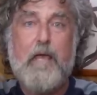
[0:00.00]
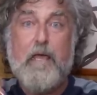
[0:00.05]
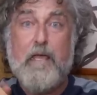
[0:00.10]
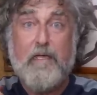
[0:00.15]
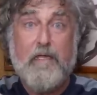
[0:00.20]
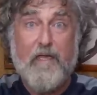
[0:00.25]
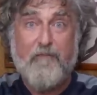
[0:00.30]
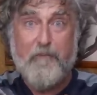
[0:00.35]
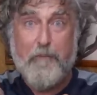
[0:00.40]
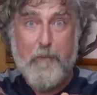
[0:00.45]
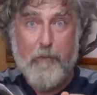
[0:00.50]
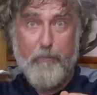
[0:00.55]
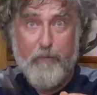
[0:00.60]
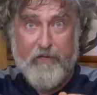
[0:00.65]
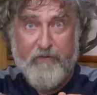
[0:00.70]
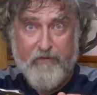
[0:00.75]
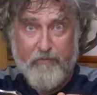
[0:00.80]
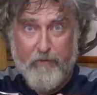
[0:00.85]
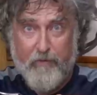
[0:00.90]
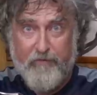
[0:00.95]
give them a
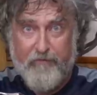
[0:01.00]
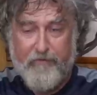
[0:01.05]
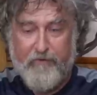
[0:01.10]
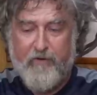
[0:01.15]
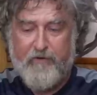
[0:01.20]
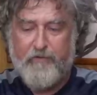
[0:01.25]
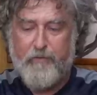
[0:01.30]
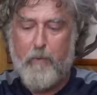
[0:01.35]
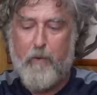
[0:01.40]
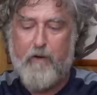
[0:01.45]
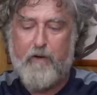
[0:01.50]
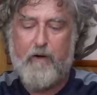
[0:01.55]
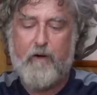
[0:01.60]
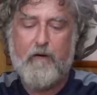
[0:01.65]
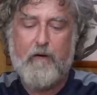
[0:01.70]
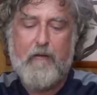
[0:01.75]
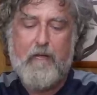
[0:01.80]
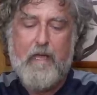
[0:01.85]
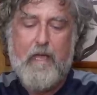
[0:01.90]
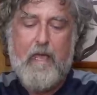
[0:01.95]
rinse with fresh
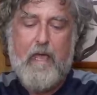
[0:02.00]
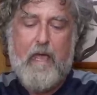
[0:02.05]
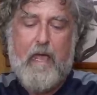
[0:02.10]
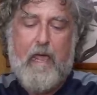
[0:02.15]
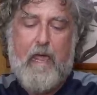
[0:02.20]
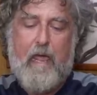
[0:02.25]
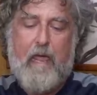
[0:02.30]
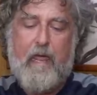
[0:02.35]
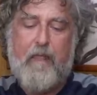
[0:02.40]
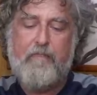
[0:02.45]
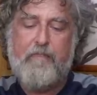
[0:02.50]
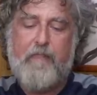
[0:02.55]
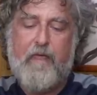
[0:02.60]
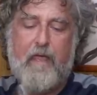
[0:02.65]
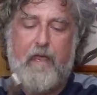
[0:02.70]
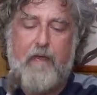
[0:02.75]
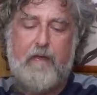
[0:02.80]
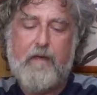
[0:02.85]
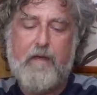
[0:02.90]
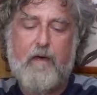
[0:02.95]
water. And
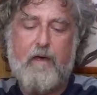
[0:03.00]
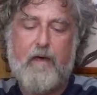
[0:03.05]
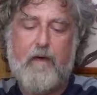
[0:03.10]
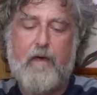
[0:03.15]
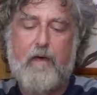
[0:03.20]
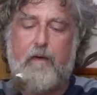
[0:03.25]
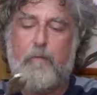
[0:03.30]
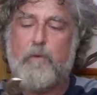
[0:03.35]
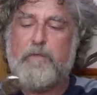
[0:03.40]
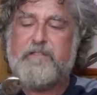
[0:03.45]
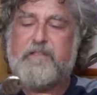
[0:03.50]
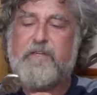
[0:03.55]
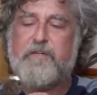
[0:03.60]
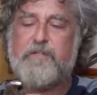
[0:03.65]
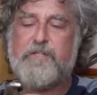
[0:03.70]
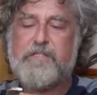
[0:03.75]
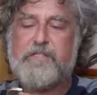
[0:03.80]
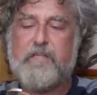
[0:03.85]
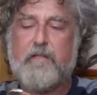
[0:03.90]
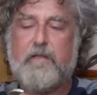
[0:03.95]
then uh, once they're
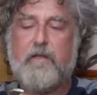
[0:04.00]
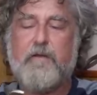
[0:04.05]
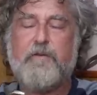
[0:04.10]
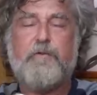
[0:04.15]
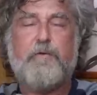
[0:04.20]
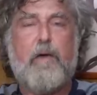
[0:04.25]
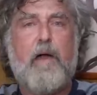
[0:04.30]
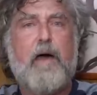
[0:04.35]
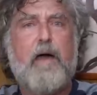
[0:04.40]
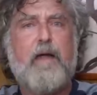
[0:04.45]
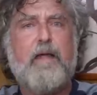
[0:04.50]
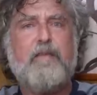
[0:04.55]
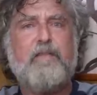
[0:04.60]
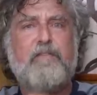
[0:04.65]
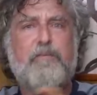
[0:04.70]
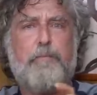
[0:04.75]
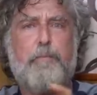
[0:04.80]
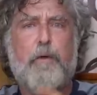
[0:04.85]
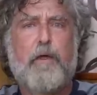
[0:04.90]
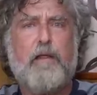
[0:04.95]
just a little dry,
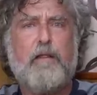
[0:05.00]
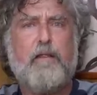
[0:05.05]
spray a